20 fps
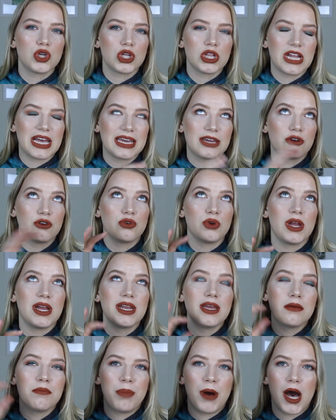like
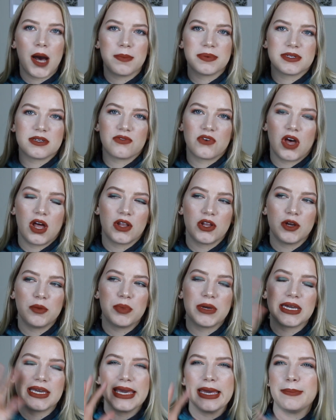creating pops of color
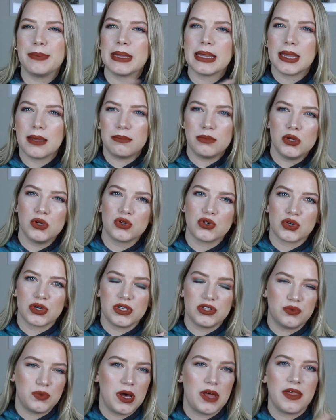but keeping them
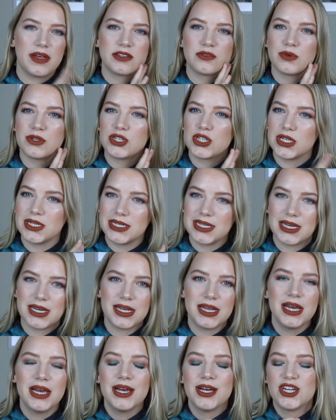neutral as well. That's what she
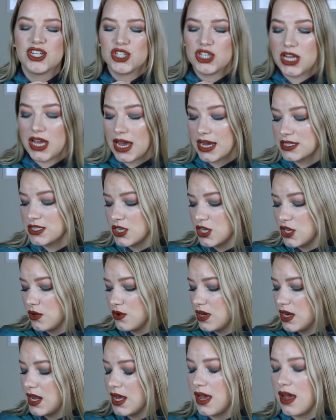did. She
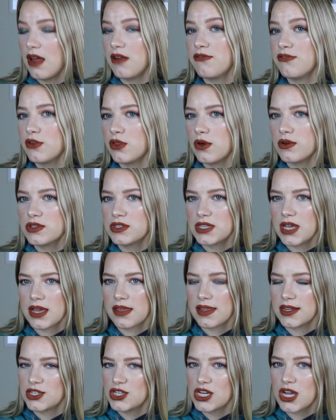executed it, and for those
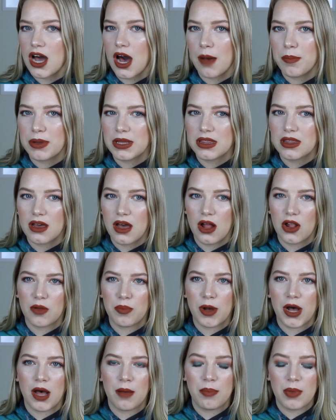saying that she copied the
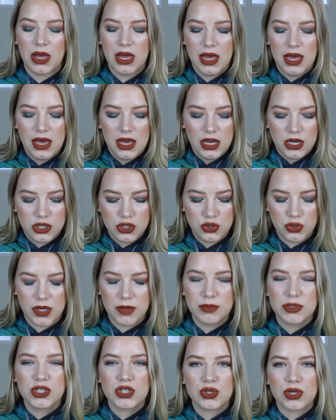ColourPop
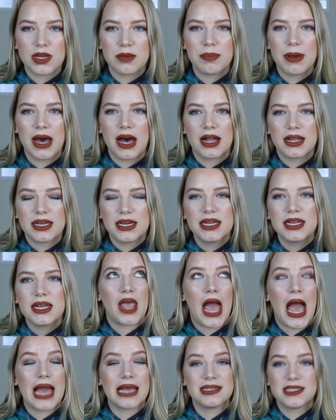Dream Street palette,
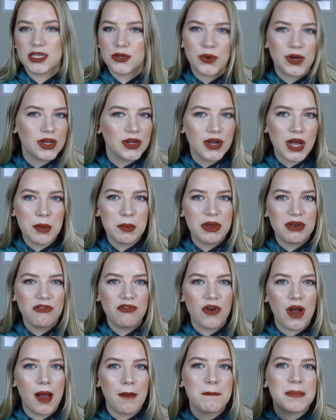I see where you're coming
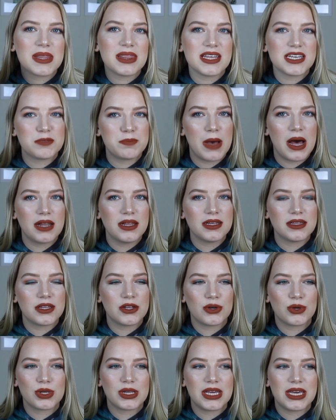from, but this palette
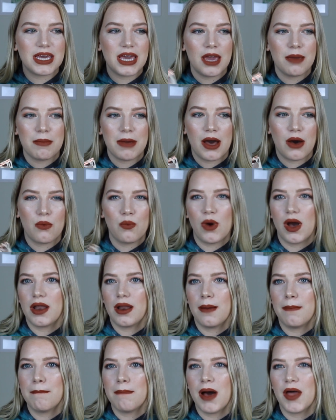literally came out,
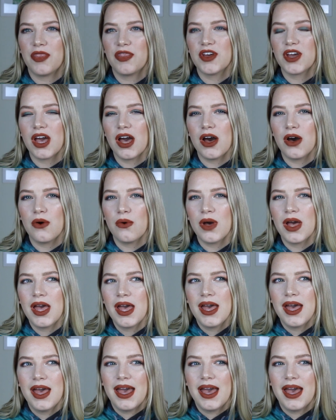what, a month ago?